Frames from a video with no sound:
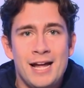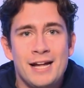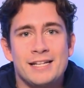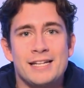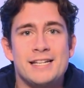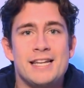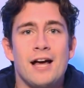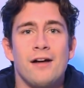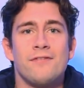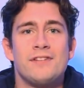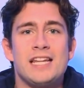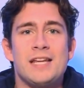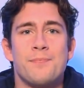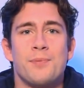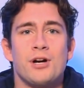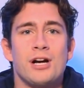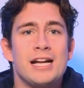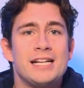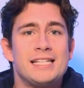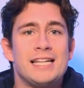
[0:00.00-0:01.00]
To delve
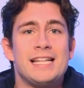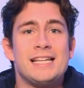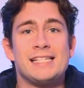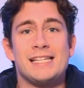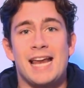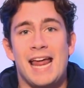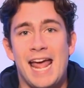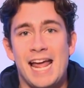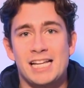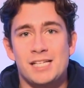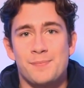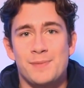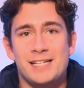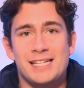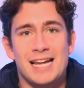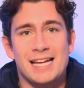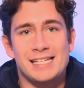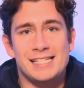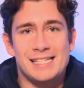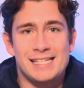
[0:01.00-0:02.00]
deeper into these enhancements
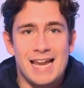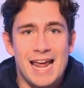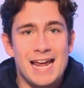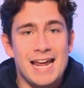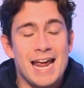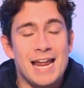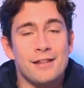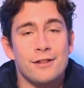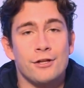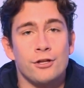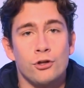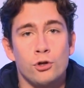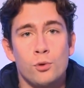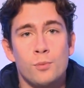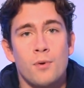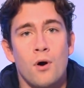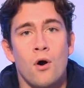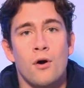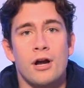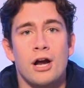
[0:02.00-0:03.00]
and stay in the loop
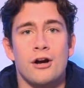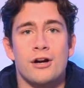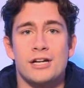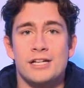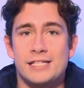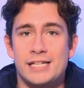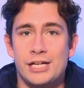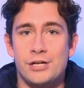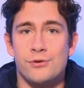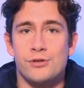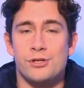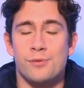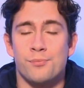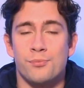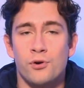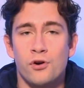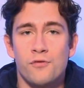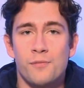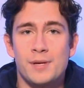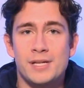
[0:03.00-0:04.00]
on our continuous
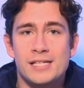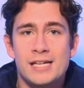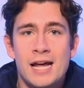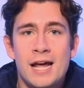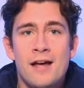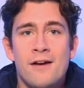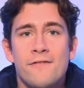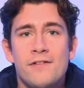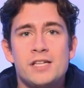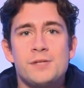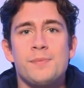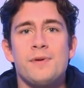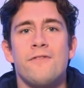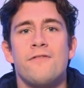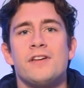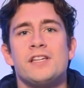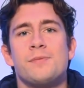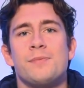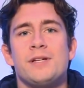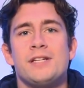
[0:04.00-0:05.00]
improvements,
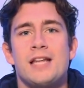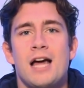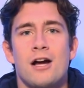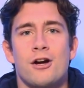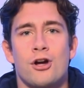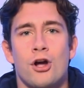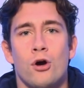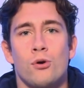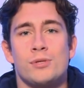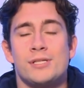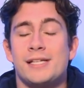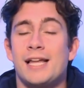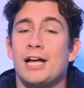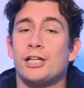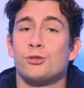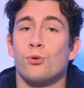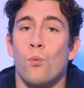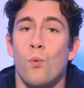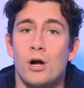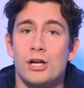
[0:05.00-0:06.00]
visme.co
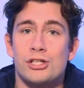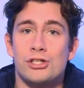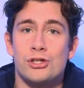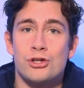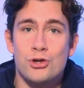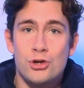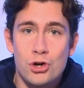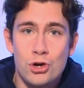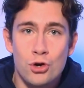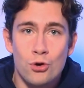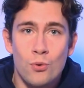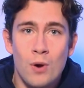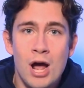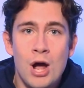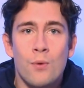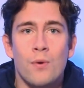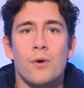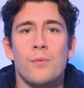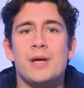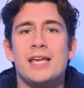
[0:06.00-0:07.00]
slash what's new,
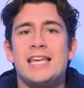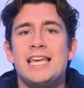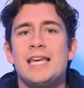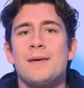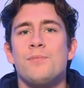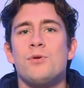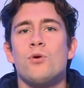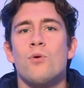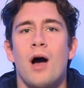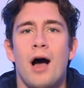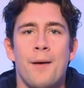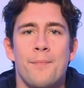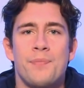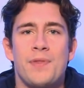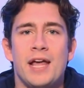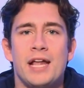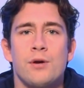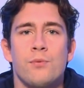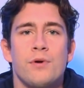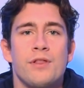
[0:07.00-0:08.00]
where we keep you
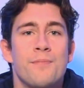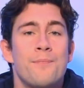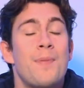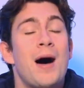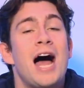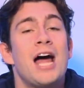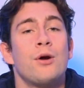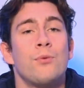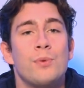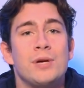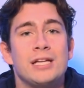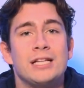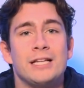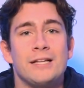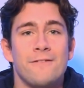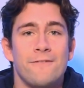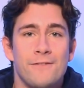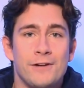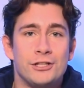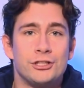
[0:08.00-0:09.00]
updated with
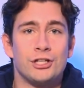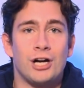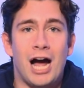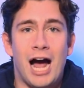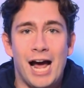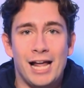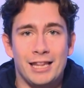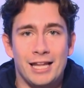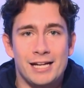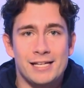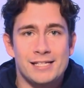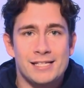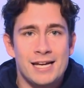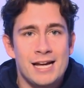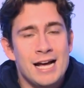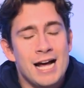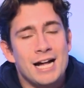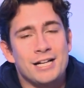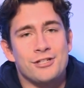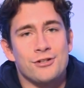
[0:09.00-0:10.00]
bi-weekly feature highlights.
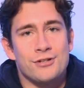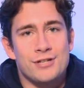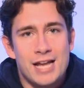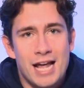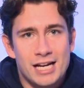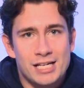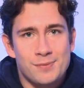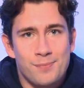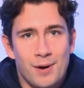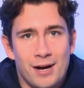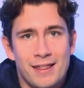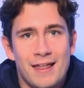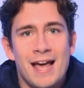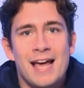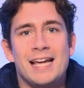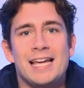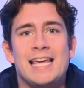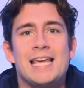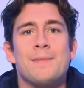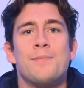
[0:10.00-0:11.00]
Until next month,
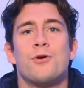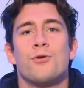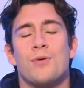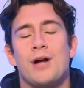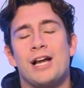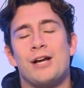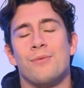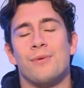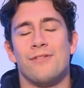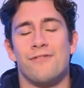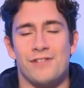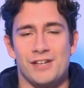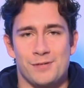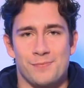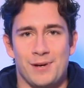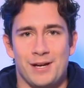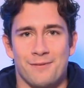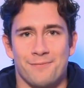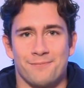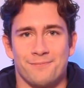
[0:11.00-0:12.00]
keep creating with
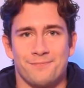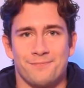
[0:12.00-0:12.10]
Visme.